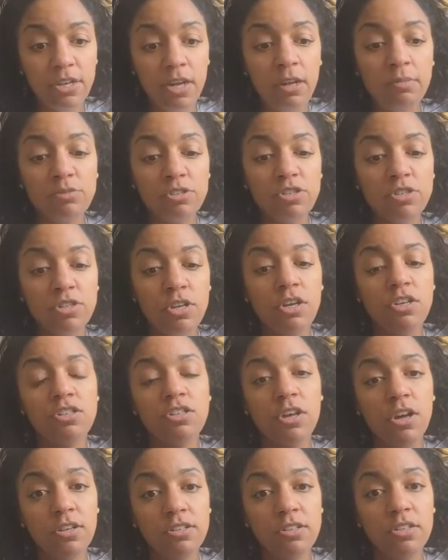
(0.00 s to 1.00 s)
and just
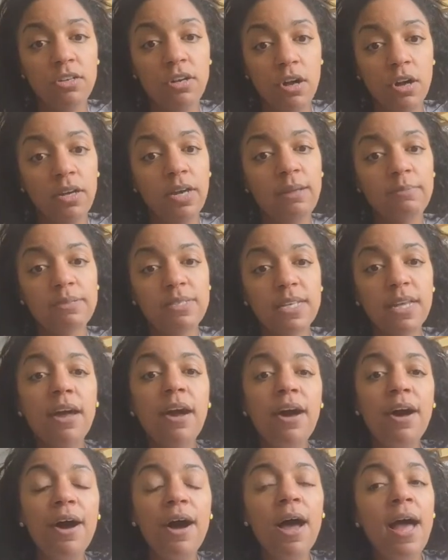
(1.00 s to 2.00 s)
search Cotton on
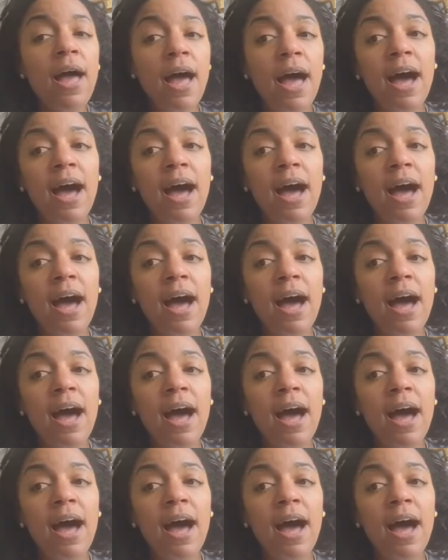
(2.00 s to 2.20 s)
MCR,